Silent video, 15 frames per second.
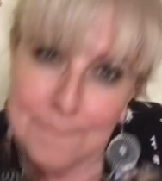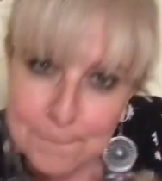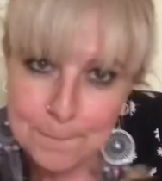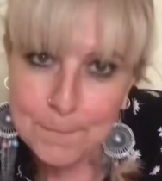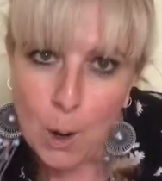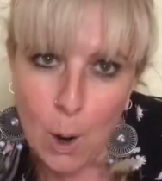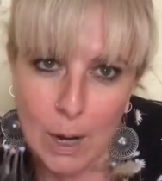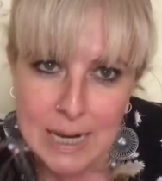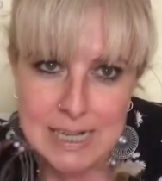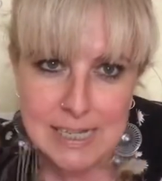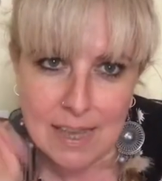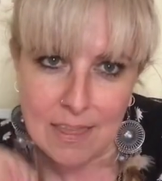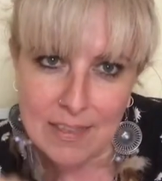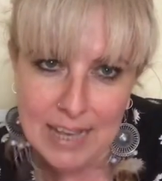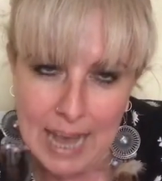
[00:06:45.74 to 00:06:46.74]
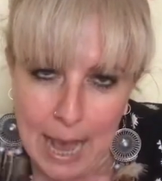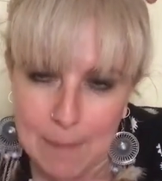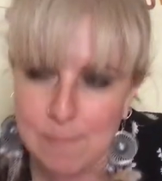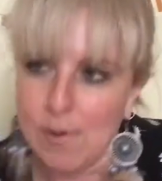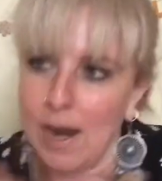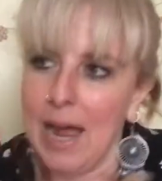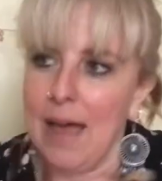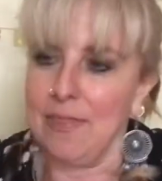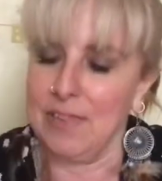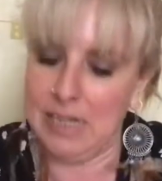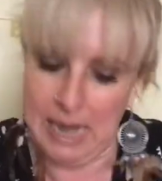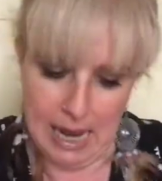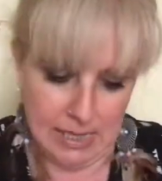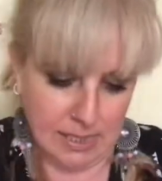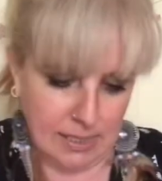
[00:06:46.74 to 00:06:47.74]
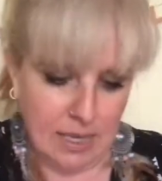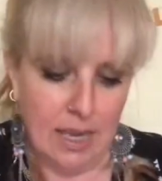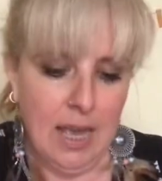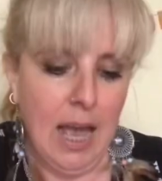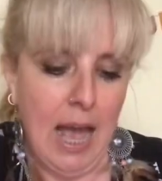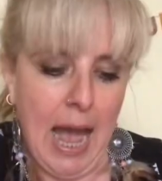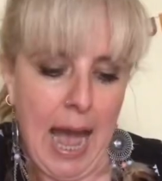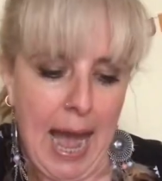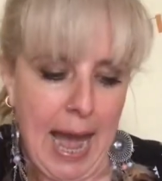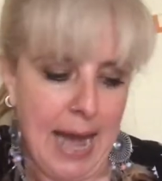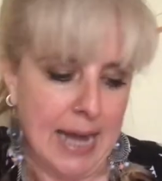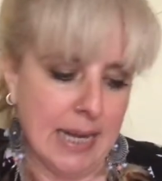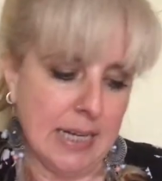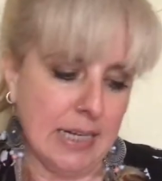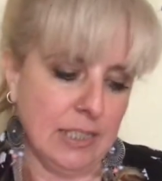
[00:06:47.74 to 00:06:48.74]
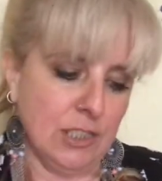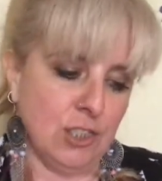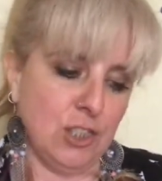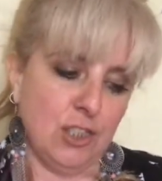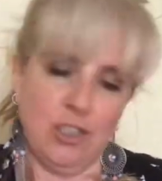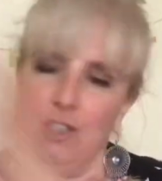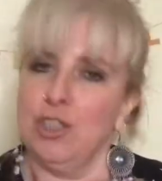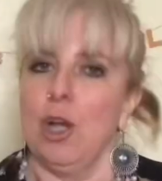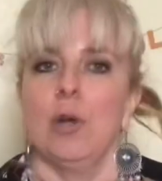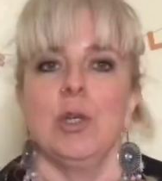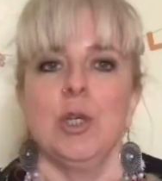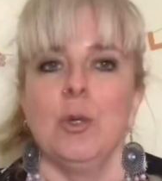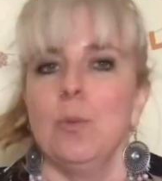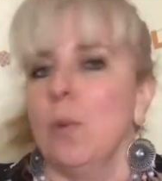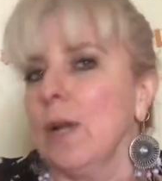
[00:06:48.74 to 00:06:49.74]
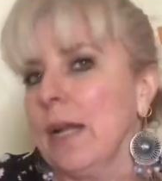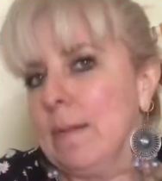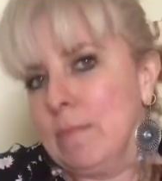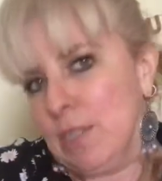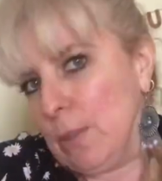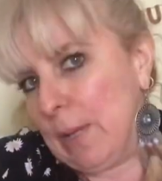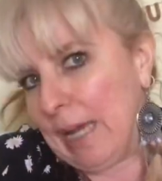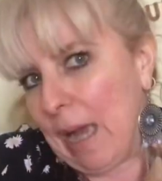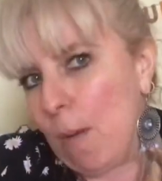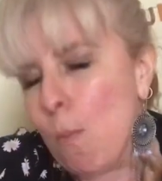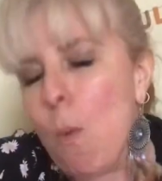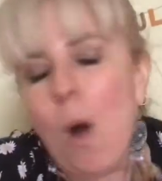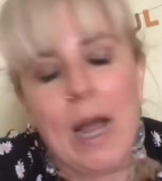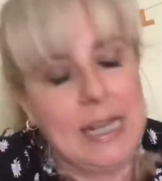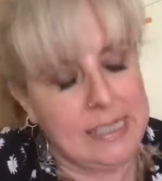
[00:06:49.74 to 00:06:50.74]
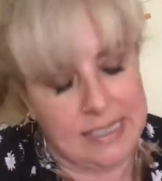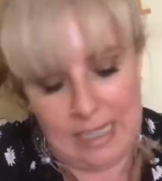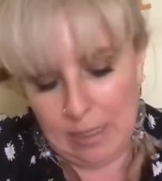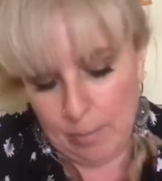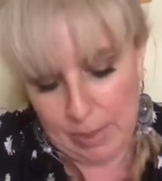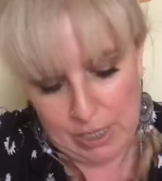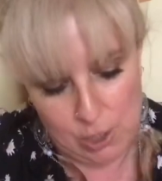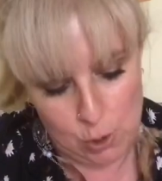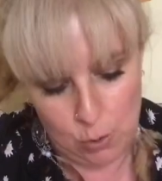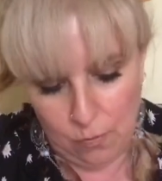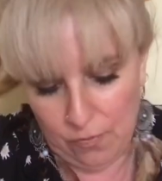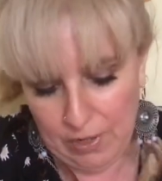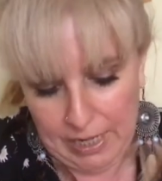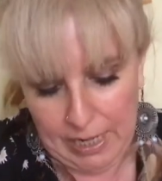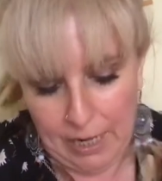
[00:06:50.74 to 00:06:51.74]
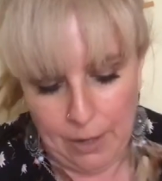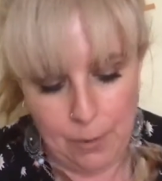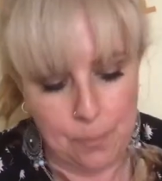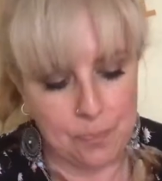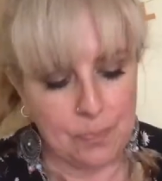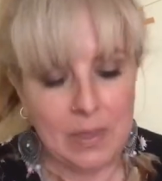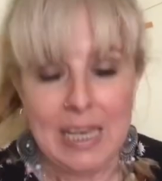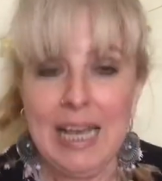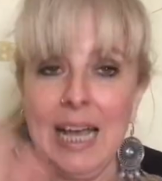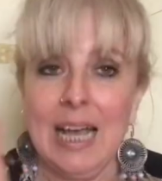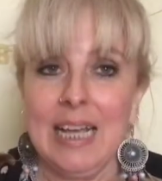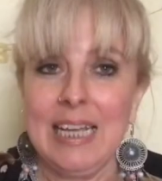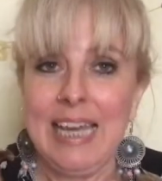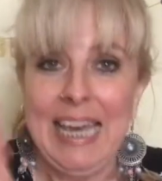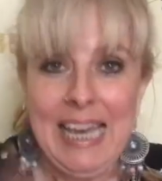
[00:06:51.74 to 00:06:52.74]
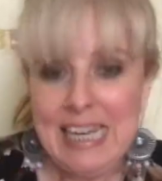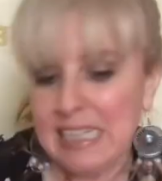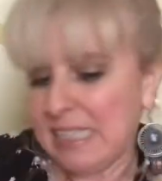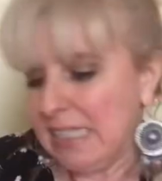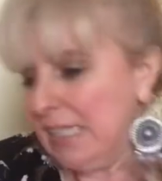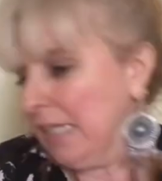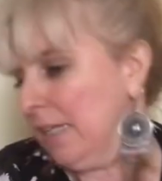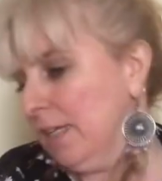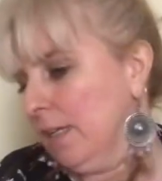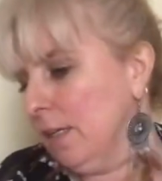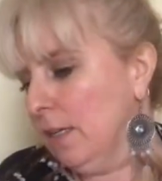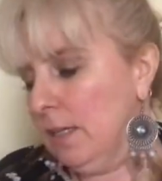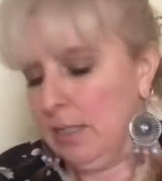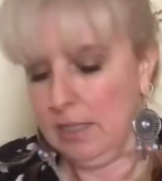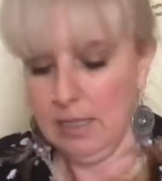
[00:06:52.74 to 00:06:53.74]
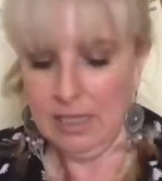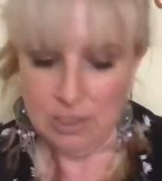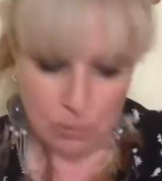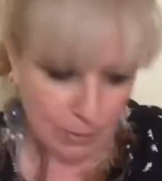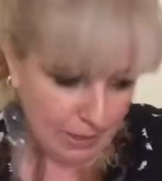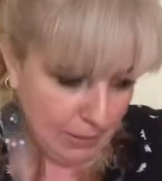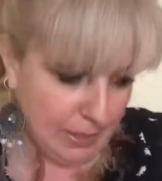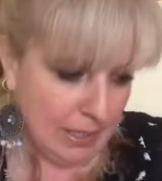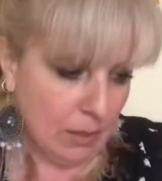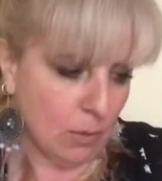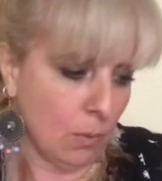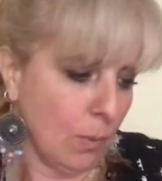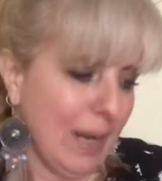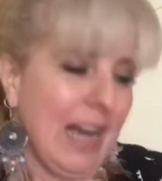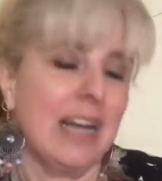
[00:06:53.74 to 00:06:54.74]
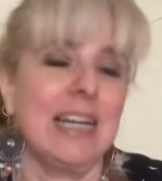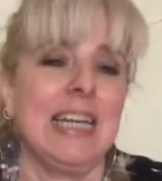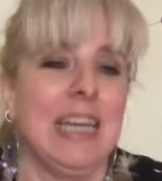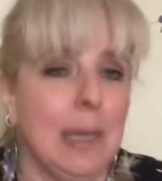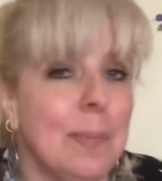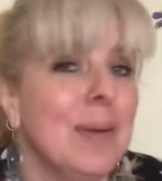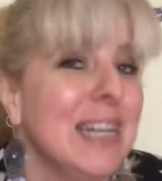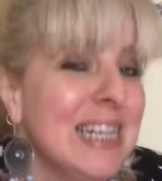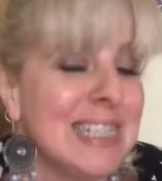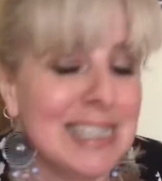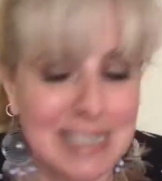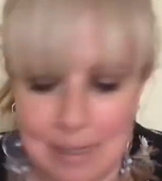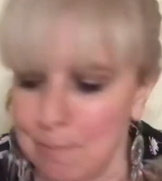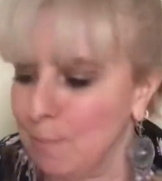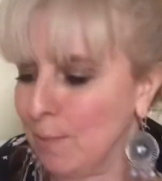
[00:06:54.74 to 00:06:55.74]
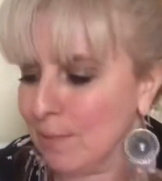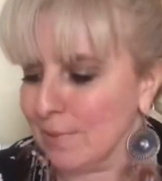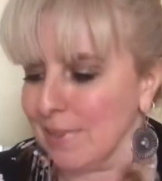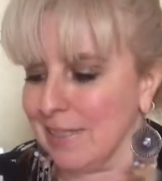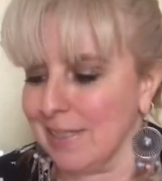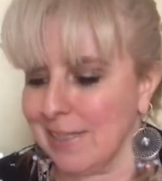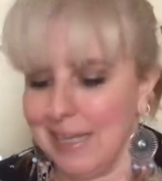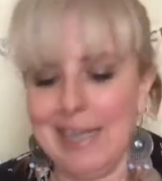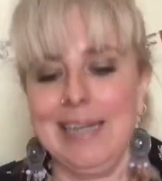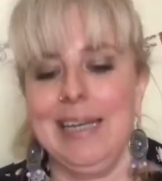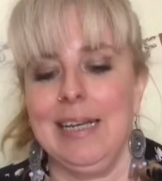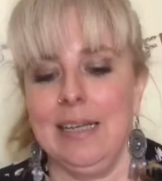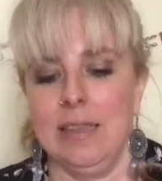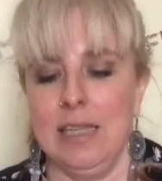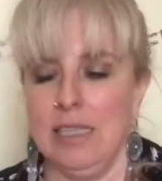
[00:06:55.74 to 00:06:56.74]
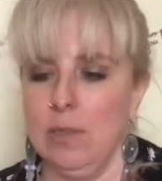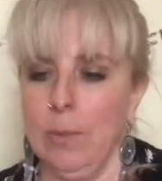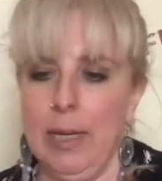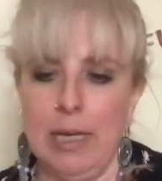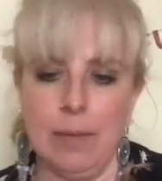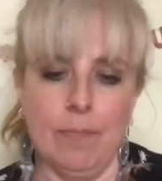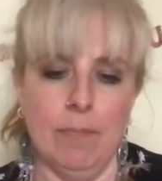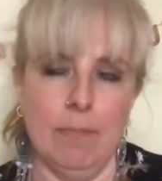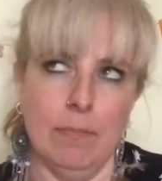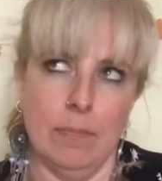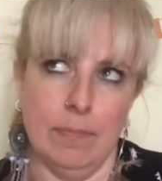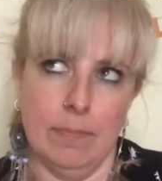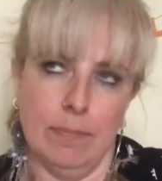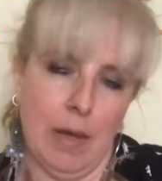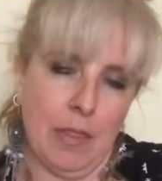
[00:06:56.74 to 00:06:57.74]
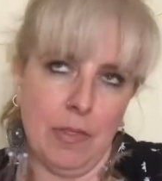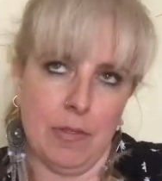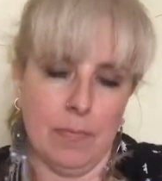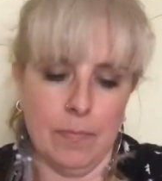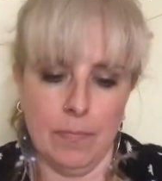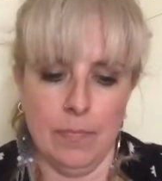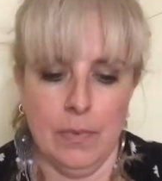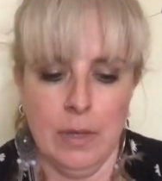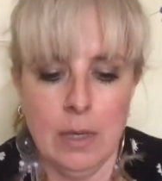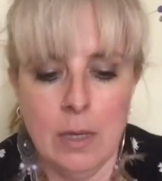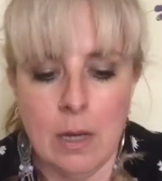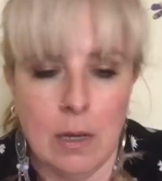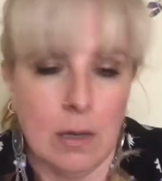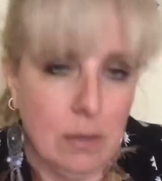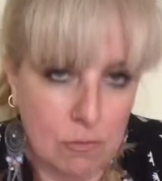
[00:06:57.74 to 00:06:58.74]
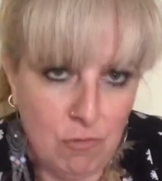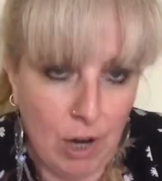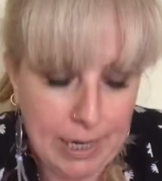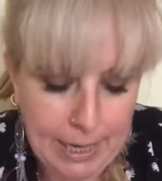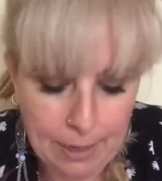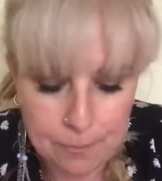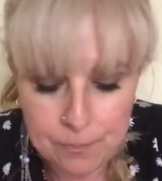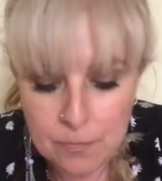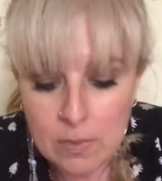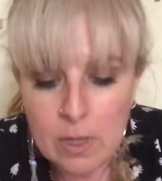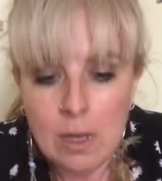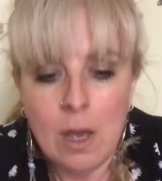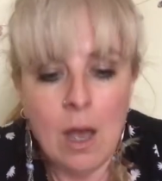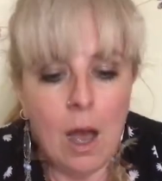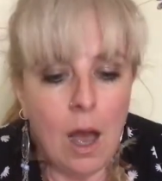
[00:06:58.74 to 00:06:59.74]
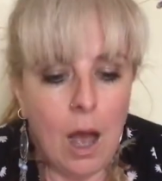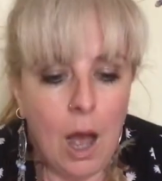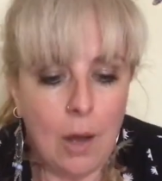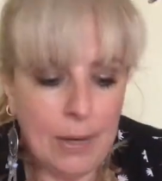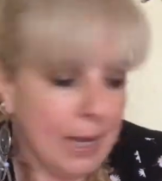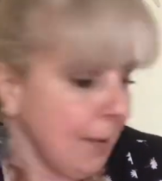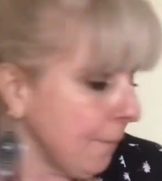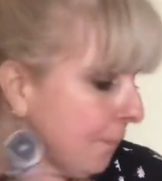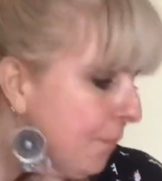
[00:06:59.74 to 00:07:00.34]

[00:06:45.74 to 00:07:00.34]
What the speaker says: point the camera at the desk and show you what I'm doing and why it's going to be a short video. Kiss! That's what we're doing. We are keeping it simple. Silly this week, month, right now. Okay.